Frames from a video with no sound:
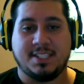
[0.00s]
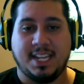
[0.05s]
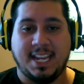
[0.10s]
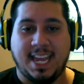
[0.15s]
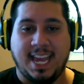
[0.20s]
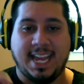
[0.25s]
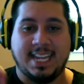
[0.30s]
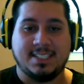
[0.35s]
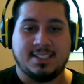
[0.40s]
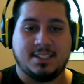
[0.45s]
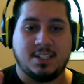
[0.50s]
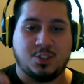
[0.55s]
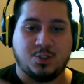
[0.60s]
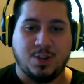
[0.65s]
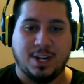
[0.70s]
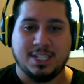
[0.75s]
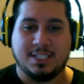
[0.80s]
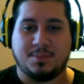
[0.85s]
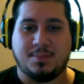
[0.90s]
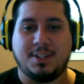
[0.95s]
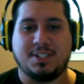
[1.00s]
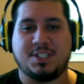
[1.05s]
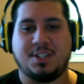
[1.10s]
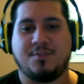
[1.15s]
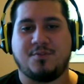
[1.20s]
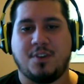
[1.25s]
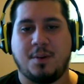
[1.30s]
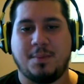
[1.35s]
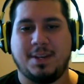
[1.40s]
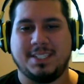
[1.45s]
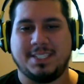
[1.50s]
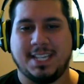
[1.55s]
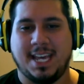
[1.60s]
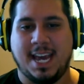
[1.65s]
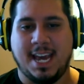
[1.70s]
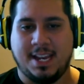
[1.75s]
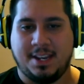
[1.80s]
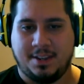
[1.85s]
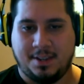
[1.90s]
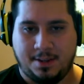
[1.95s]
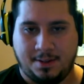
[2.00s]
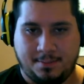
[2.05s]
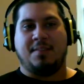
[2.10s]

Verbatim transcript: and he ends the transmission from his end.